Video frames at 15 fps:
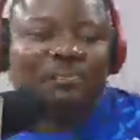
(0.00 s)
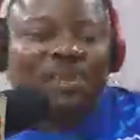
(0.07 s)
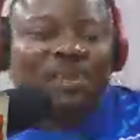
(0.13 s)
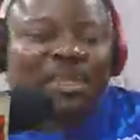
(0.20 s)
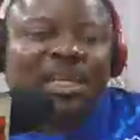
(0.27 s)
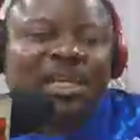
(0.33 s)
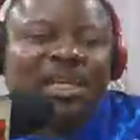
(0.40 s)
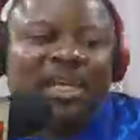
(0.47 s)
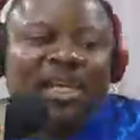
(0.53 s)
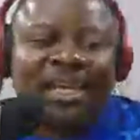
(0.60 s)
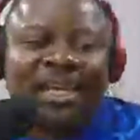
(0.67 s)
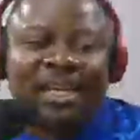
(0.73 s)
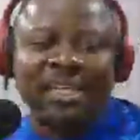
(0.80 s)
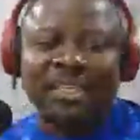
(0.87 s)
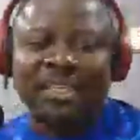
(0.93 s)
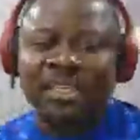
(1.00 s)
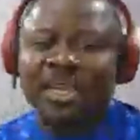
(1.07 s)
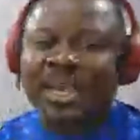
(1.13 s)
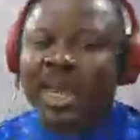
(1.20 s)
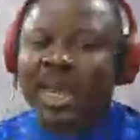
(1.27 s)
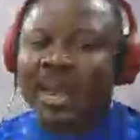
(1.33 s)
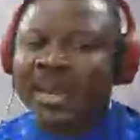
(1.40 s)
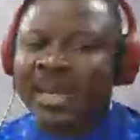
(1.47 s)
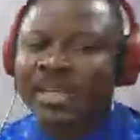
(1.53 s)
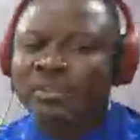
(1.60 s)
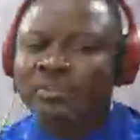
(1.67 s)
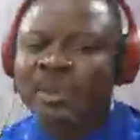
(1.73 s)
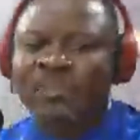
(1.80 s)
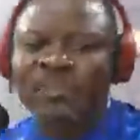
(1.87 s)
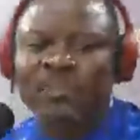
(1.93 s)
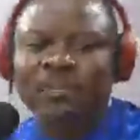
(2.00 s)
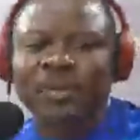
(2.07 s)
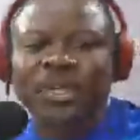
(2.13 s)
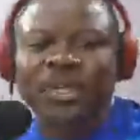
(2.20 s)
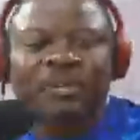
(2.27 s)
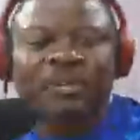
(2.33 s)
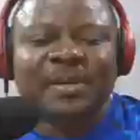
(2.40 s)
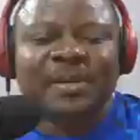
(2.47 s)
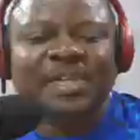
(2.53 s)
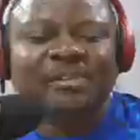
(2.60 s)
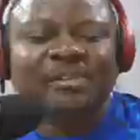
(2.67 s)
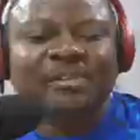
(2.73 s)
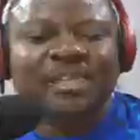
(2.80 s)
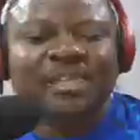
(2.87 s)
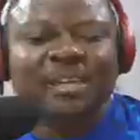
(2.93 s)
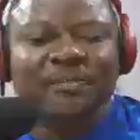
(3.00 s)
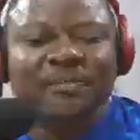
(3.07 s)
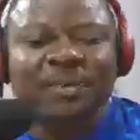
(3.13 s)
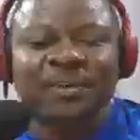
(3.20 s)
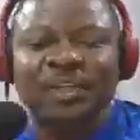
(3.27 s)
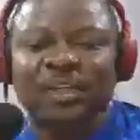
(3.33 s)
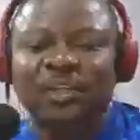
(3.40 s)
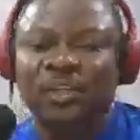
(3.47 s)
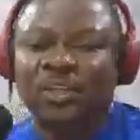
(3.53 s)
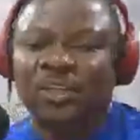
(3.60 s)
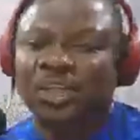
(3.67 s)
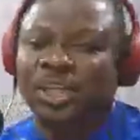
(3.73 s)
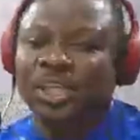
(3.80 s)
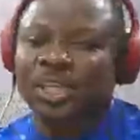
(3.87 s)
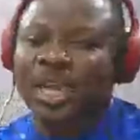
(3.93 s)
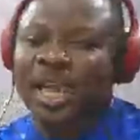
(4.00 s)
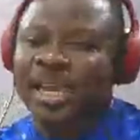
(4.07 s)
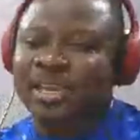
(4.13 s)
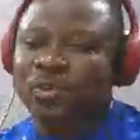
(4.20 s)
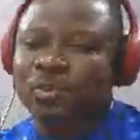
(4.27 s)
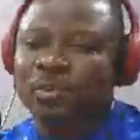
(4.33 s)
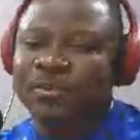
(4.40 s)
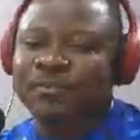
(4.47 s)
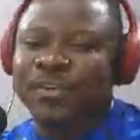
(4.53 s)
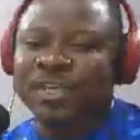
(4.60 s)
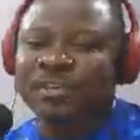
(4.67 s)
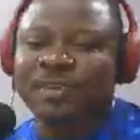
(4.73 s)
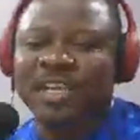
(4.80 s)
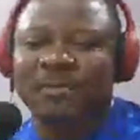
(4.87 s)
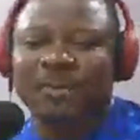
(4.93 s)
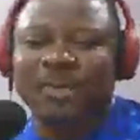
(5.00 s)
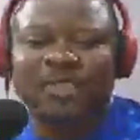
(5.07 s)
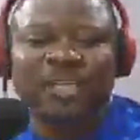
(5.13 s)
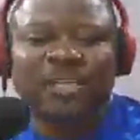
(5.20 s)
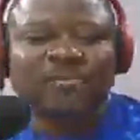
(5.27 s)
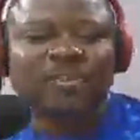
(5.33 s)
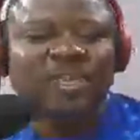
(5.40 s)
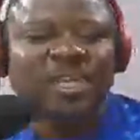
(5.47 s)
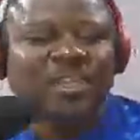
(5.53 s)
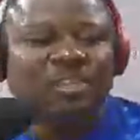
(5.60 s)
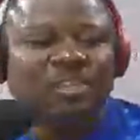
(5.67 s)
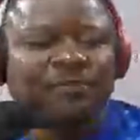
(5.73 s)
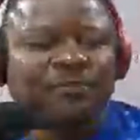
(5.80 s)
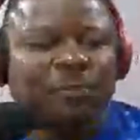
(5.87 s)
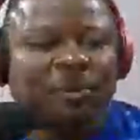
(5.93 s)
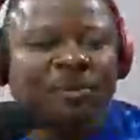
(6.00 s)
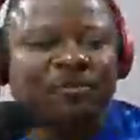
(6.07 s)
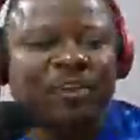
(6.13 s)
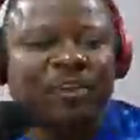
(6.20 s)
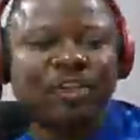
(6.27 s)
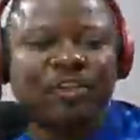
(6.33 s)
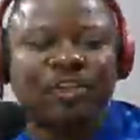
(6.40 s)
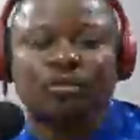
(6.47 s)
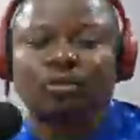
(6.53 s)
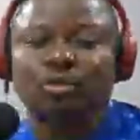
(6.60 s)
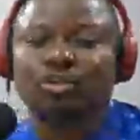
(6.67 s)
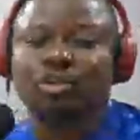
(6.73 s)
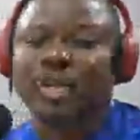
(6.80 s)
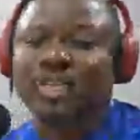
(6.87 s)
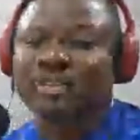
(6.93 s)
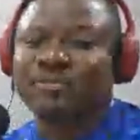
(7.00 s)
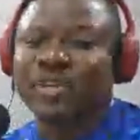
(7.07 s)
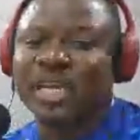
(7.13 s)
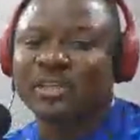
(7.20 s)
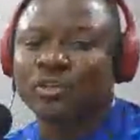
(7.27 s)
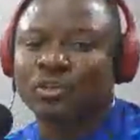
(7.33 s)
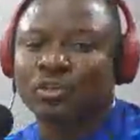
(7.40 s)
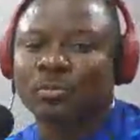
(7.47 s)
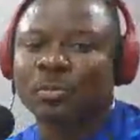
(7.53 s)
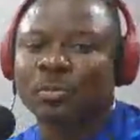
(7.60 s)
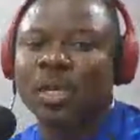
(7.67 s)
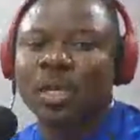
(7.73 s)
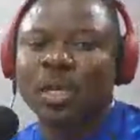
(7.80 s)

meeting is Amaju Melvin Pinay, President of the Nigerian Football Federation, Sheyi Akiwumi, First Vice President of the Nigerian Football Federation, who joined in via Zoom,